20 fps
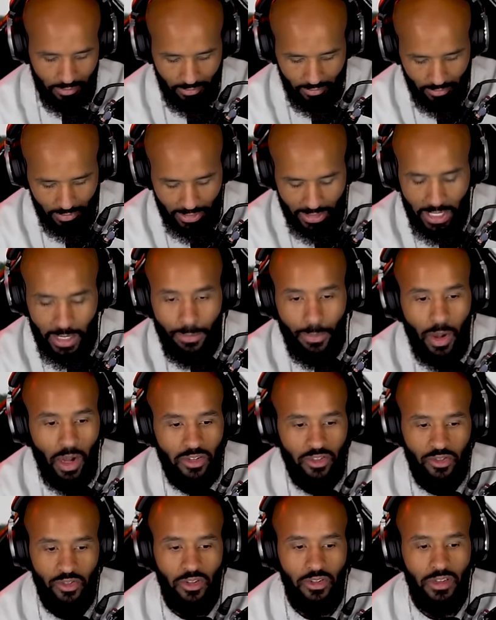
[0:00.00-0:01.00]
the
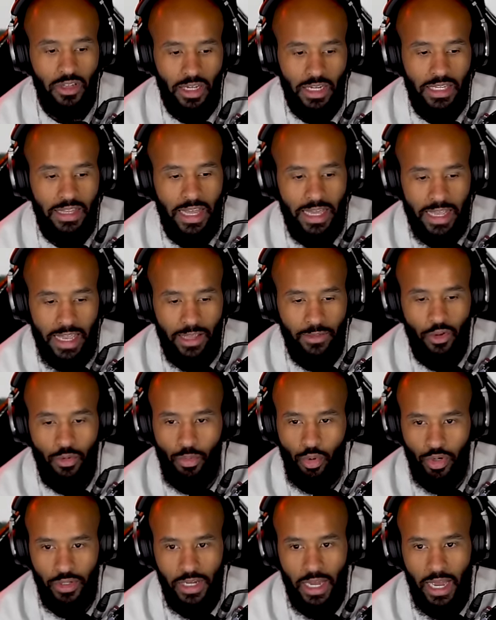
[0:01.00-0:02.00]
kickboxers are lucky they can't do
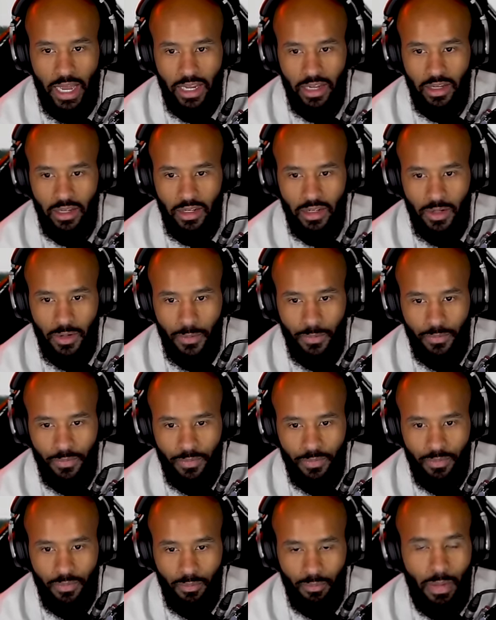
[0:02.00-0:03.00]
Muay Thai.
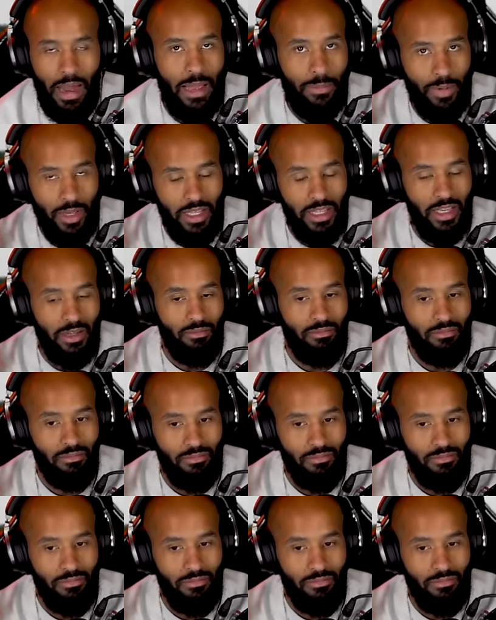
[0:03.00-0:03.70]
My opinion.